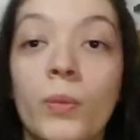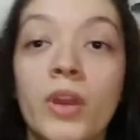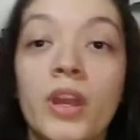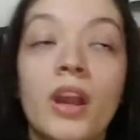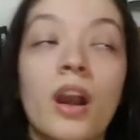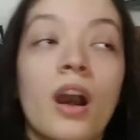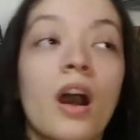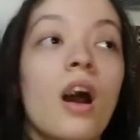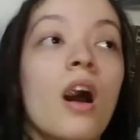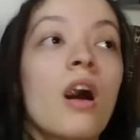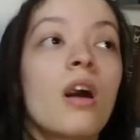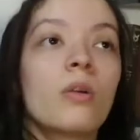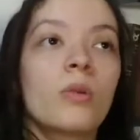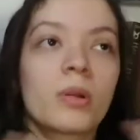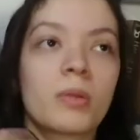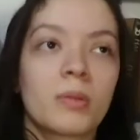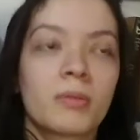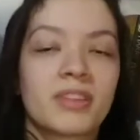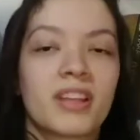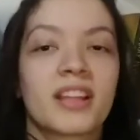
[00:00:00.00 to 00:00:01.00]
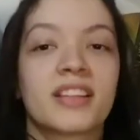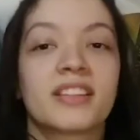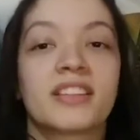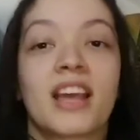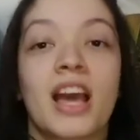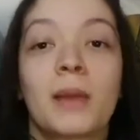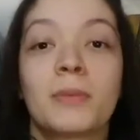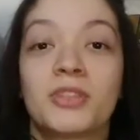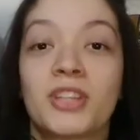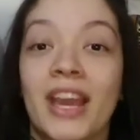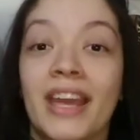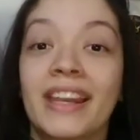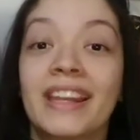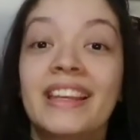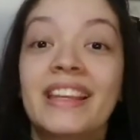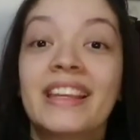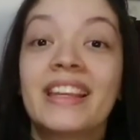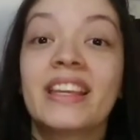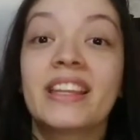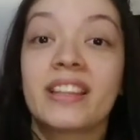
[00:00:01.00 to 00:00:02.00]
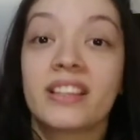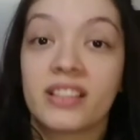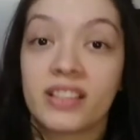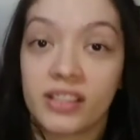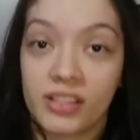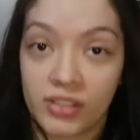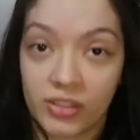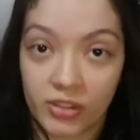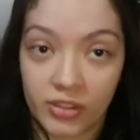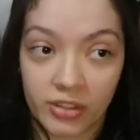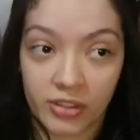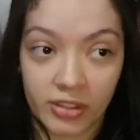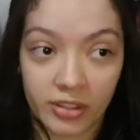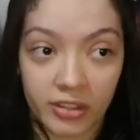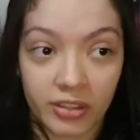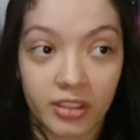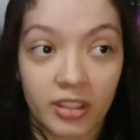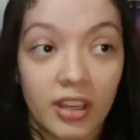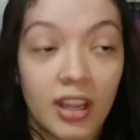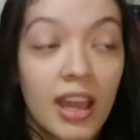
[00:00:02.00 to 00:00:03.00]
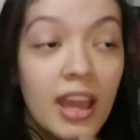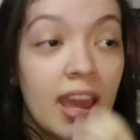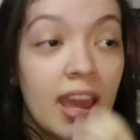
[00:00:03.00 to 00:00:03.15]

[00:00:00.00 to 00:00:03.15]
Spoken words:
We all remember that time she had an eating disorder